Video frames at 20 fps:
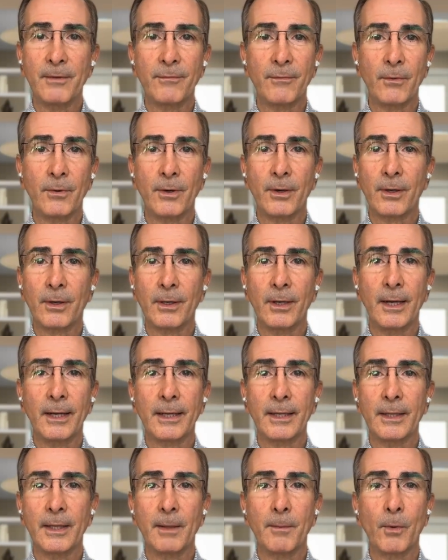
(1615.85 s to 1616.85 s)
4
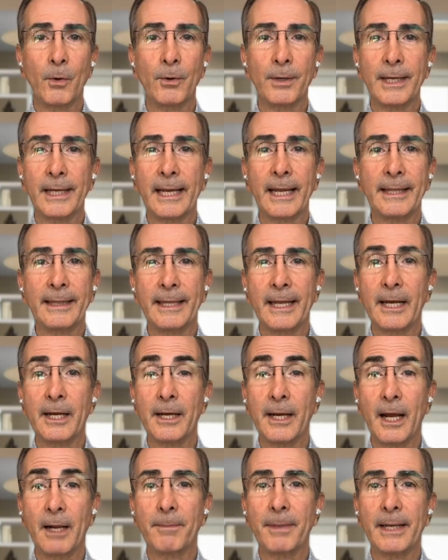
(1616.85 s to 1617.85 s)
o'clock in the morning and then
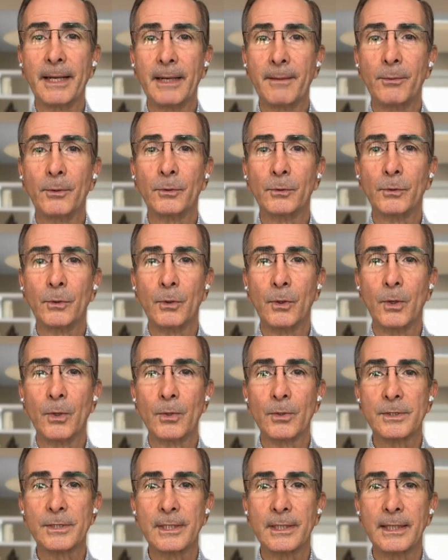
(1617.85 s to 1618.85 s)
not being able to go
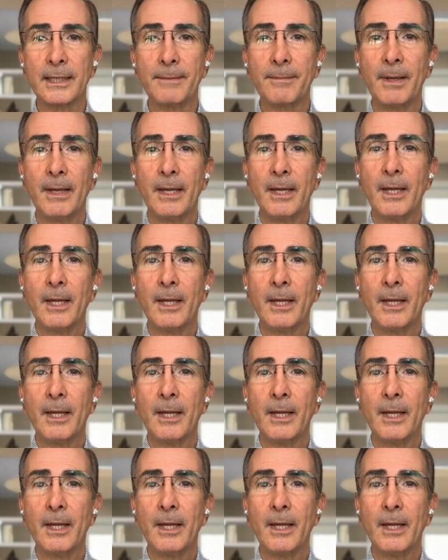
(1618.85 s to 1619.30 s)
to sleep,